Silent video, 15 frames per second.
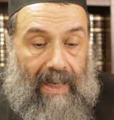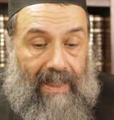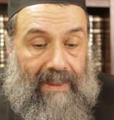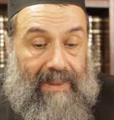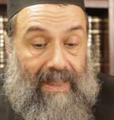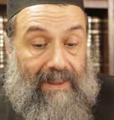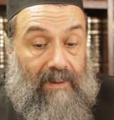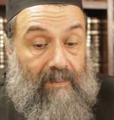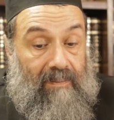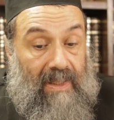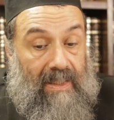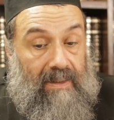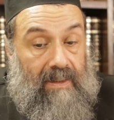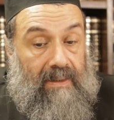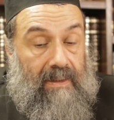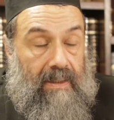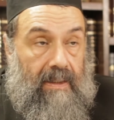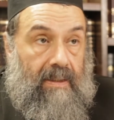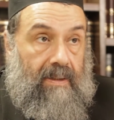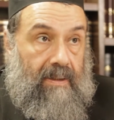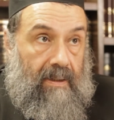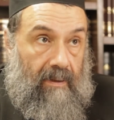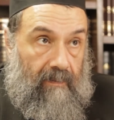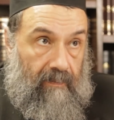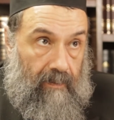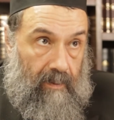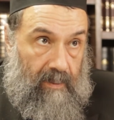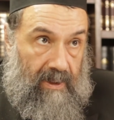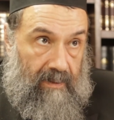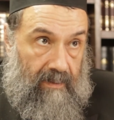That made it easier
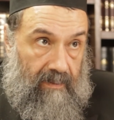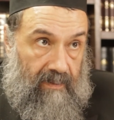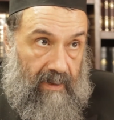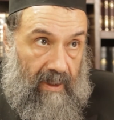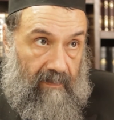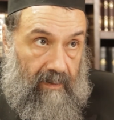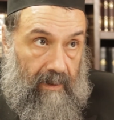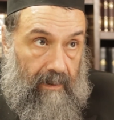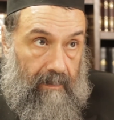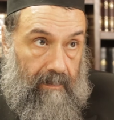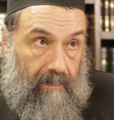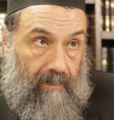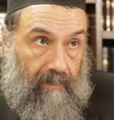for me to travel.